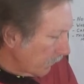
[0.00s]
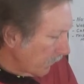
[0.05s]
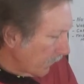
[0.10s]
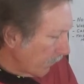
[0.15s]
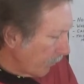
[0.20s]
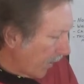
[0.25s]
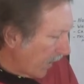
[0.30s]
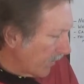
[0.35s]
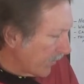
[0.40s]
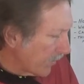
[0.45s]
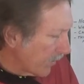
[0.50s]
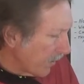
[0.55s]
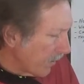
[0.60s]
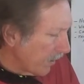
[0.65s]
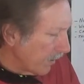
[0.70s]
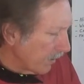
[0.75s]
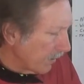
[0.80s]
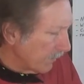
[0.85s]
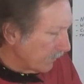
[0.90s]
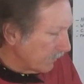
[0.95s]
based
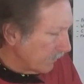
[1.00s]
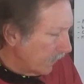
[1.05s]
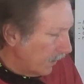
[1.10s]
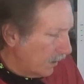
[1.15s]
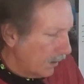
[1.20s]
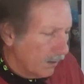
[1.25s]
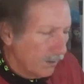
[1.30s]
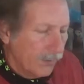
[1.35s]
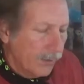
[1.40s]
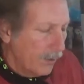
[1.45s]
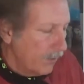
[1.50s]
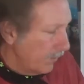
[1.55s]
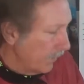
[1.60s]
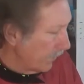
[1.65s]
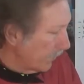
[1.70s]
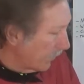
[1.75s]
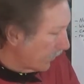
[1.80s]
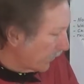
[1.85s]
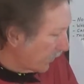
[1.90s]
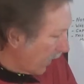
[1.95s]
on
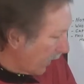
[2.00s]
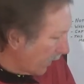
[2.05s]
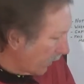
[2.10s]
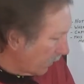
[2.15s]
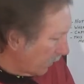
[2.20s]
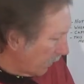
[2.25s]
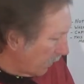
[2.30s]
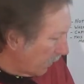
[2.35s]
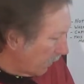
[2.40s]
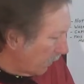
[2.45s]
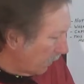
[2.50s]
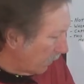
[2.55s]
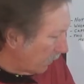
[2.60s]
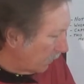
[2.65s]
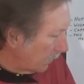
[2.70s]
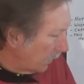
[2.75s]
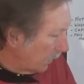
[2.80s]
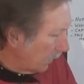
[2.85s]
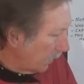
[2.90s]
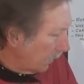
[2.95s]
Newton's second
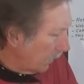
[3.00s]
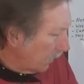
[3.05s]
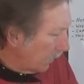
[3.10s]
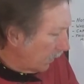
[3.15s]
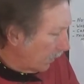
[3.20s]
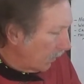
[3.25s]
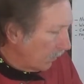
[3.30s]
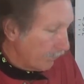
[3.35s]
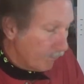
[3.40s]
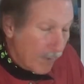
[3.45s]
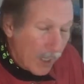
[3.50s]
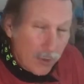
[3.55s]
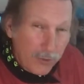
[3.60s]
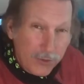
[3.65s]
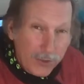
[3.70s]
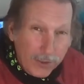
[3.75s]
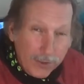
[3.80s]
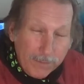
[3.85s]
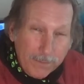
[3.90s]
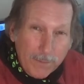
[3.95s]
law of
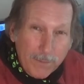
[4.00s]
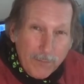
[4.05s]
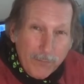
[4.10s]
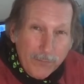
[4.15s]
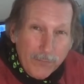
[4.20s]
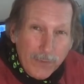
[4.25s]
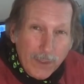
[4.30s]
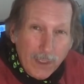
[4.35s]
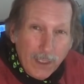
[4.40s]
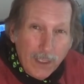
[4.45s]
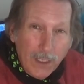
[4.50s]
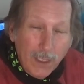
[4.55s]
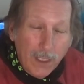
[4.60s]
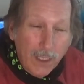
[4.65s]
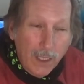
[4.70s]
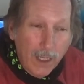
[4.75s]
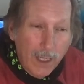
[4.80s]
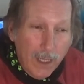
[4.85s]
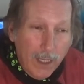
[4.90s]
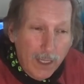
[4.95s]
motion.
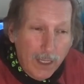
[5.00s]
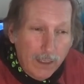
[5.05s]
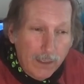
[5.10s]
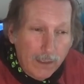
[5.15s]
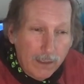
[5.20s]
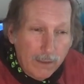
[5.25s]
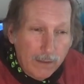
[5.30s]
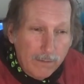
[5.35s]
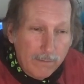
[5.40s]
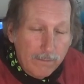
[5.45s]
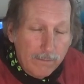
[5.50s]
And